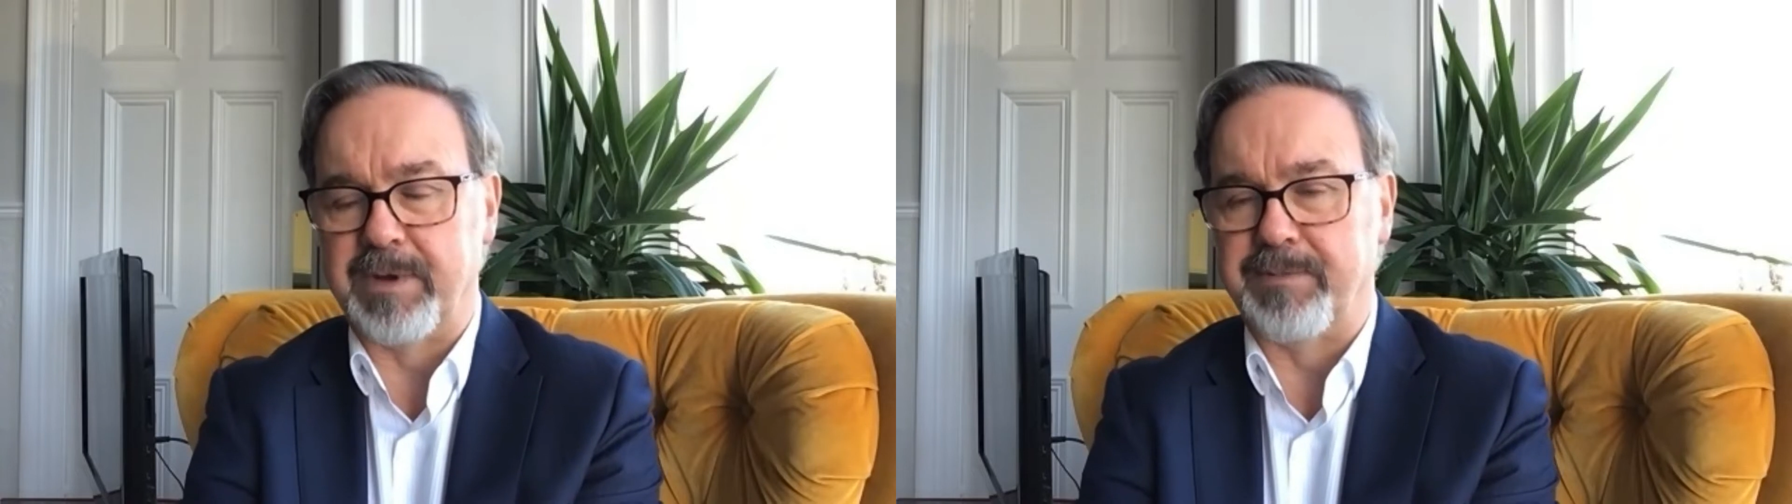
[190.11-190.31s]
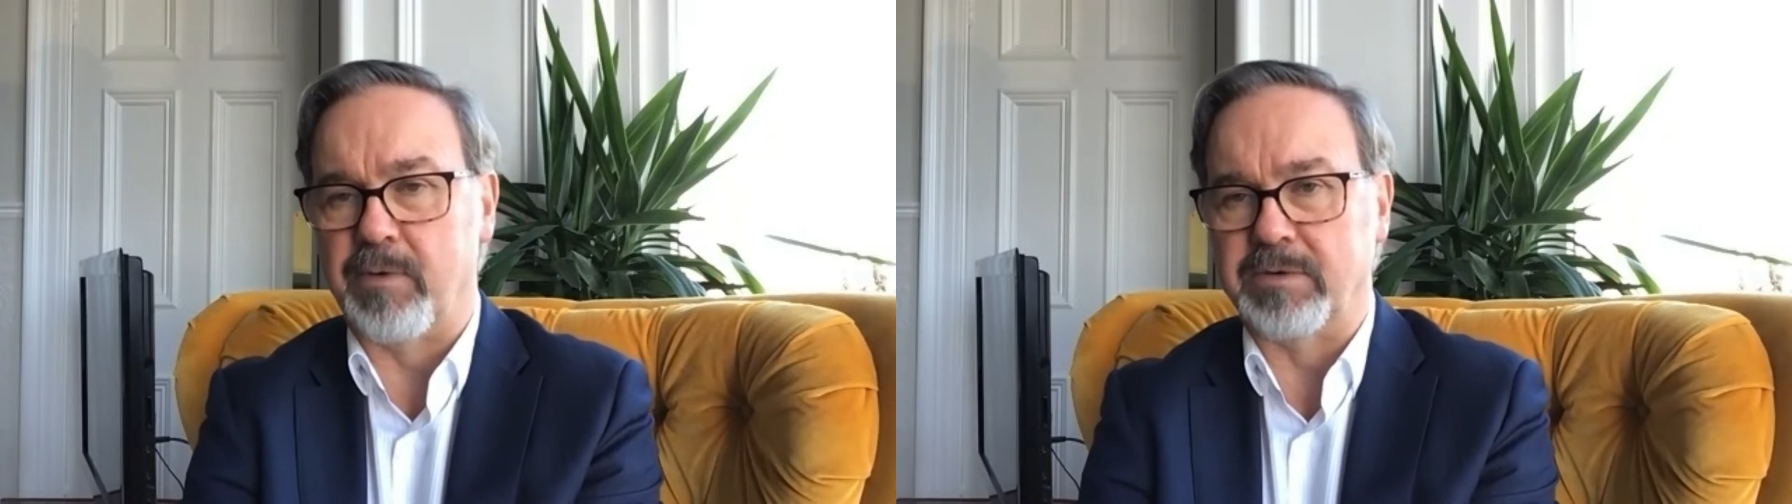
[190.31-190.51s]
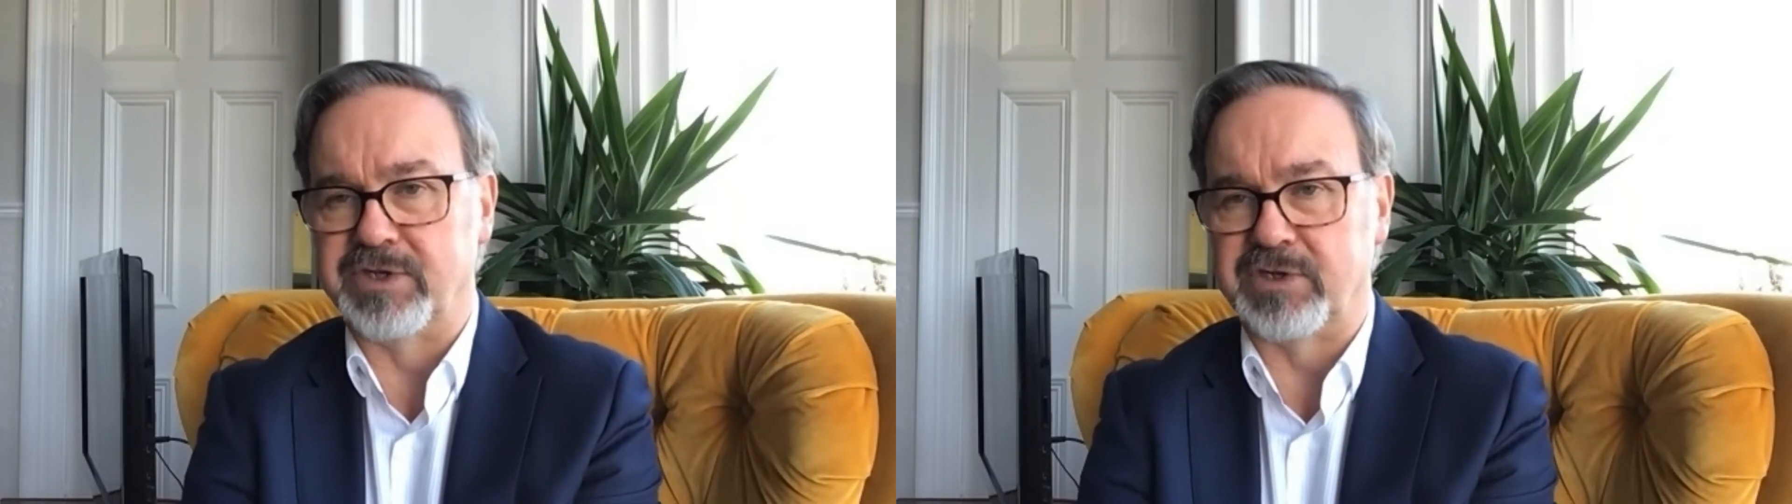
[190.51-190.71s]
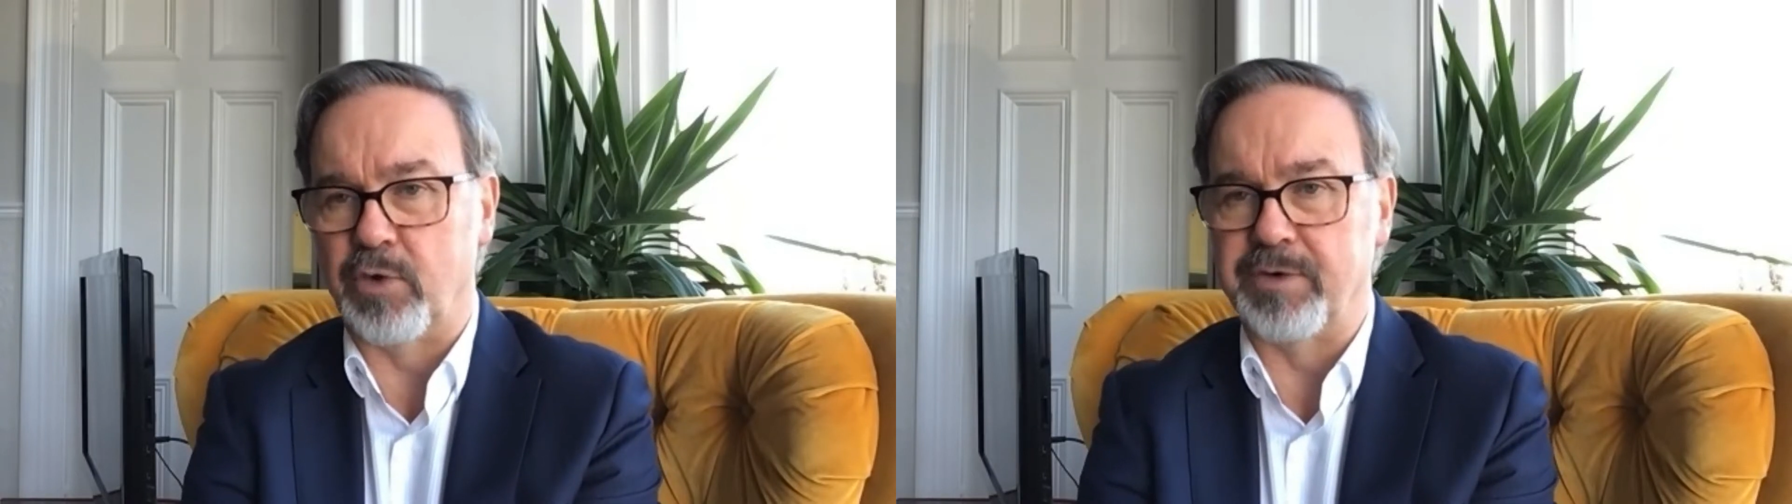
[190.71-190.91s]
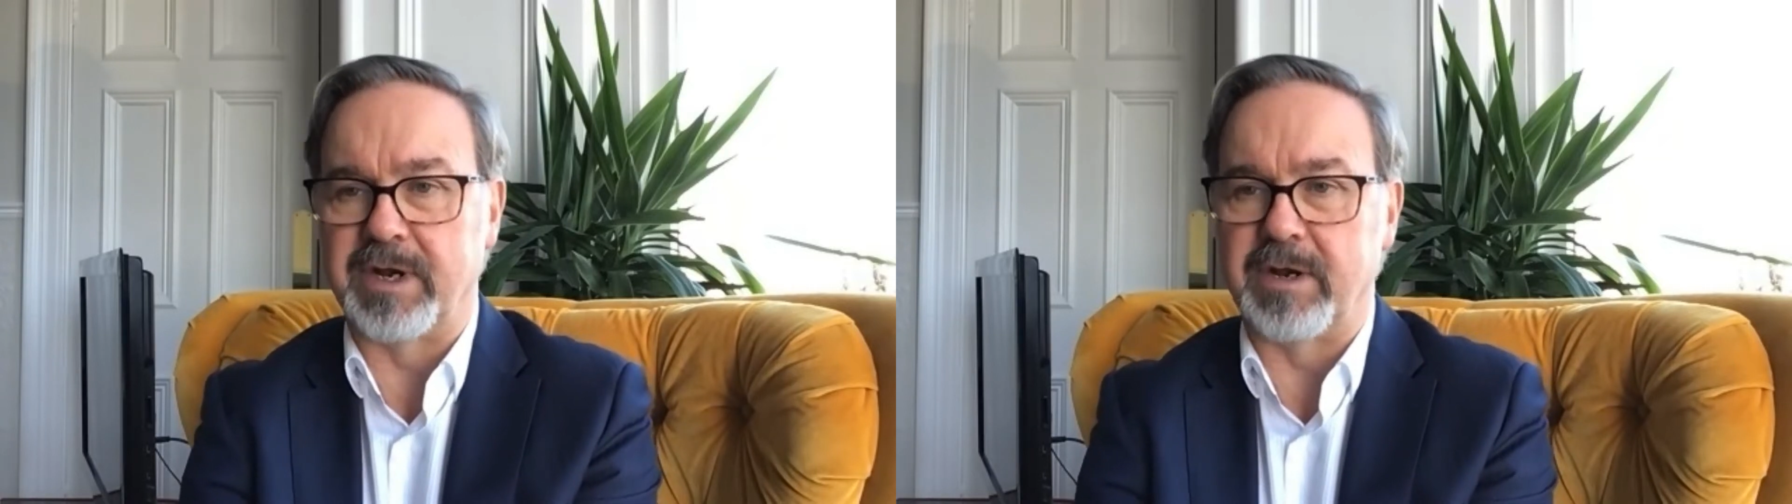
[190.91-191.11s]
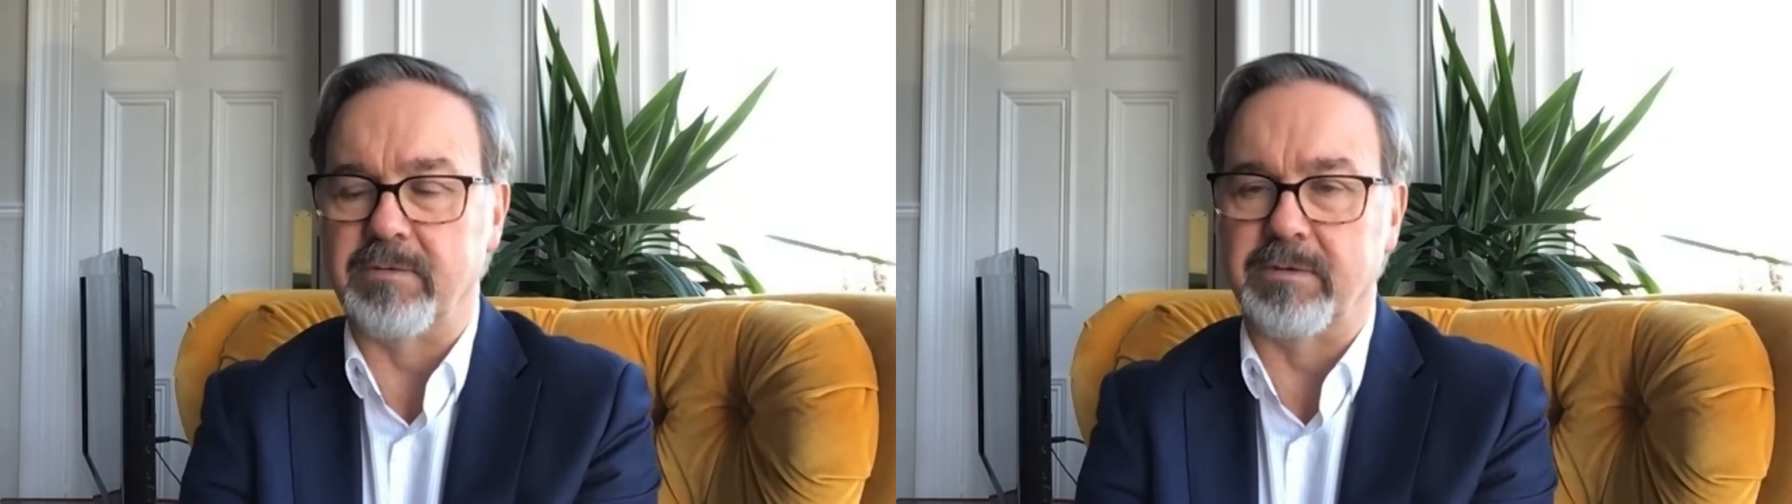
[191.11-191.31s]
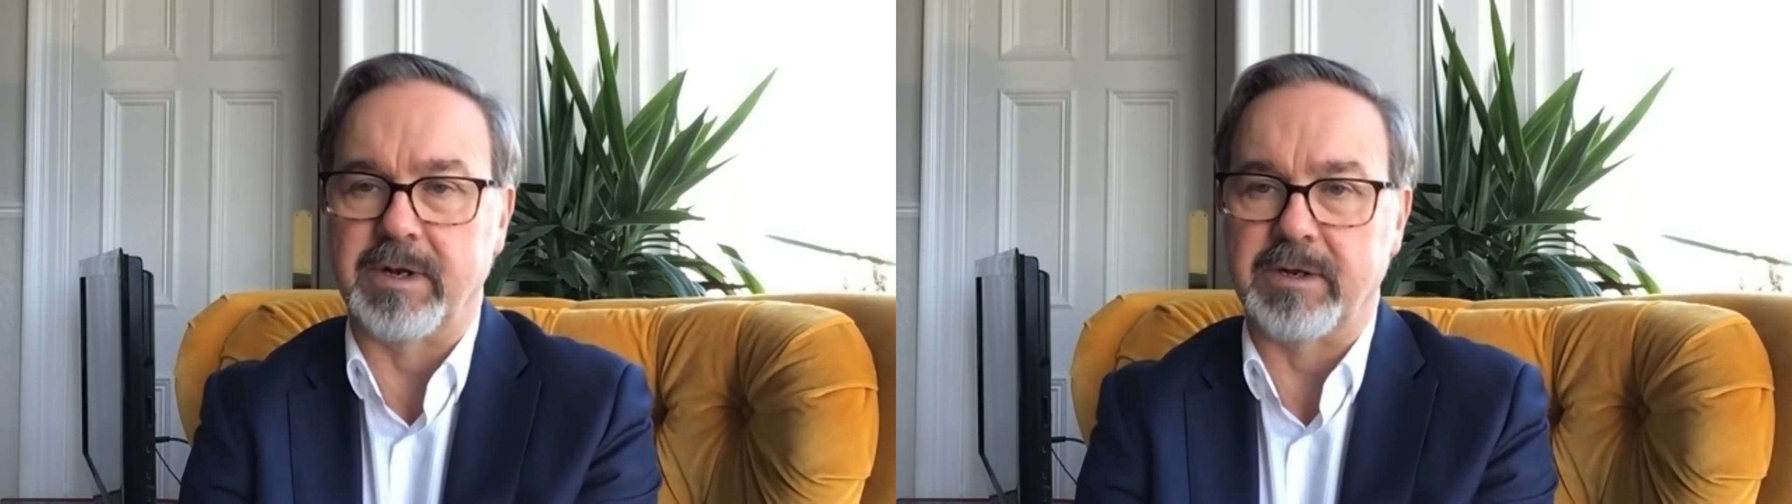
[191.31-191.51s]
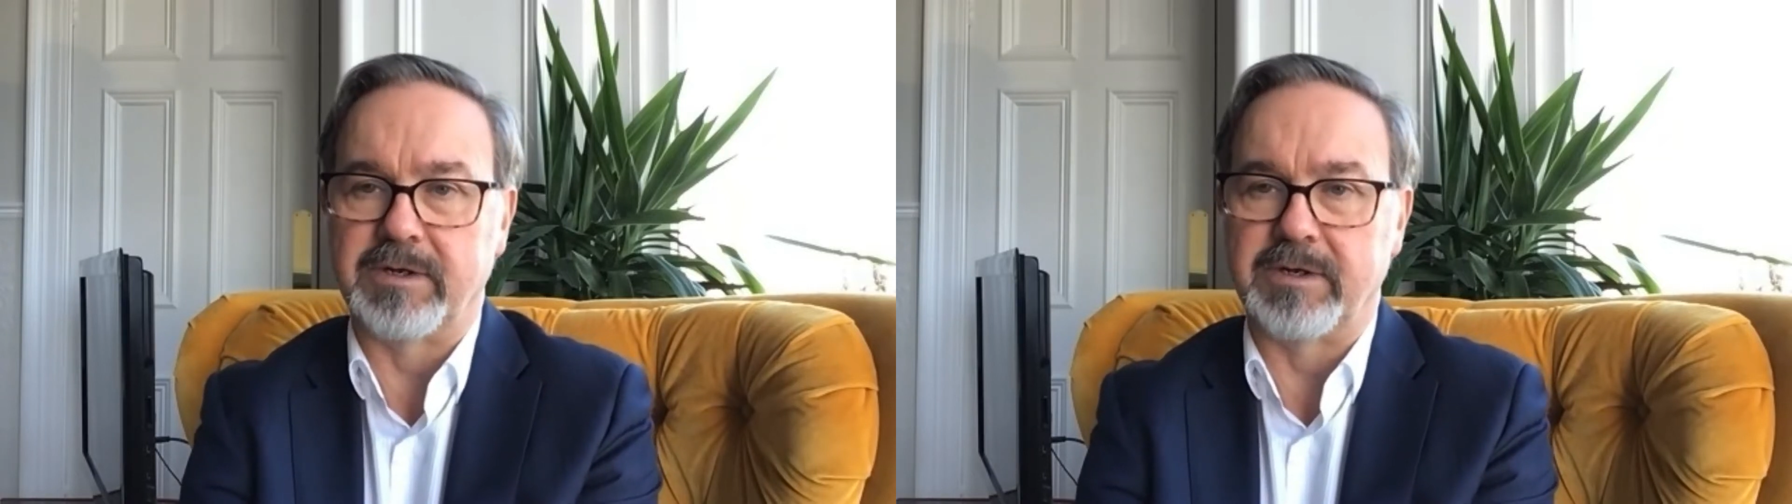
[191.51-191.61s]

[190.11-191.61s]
people stoating around